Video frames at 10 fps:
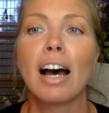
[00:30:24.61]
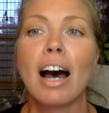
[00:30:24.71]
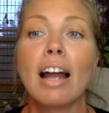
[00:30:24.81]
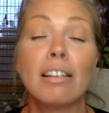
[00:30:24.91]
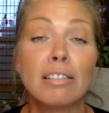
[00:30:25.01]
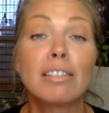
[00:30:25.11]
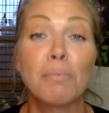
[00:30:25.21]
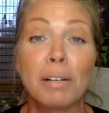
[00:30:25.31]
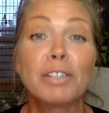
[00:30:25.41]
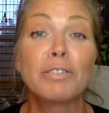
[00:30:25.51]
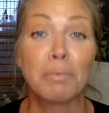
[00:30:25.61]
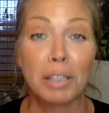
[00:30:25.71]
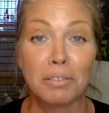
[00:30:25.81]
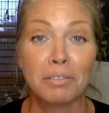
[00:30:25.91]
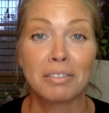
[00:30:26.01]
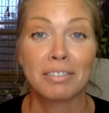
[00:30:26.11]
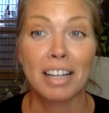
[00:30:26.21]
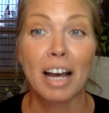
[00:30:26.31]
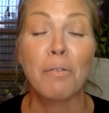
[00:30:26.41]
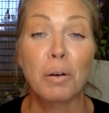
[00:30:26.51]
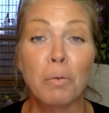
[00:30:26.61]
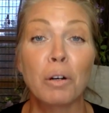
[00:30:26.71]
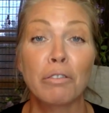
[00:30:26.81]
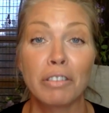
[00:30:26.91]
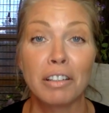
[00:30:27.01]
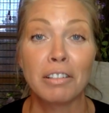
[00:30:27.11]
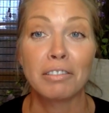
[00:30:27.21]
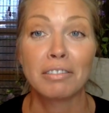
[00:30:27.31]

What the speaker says: I learned so much from you. I want to work for you.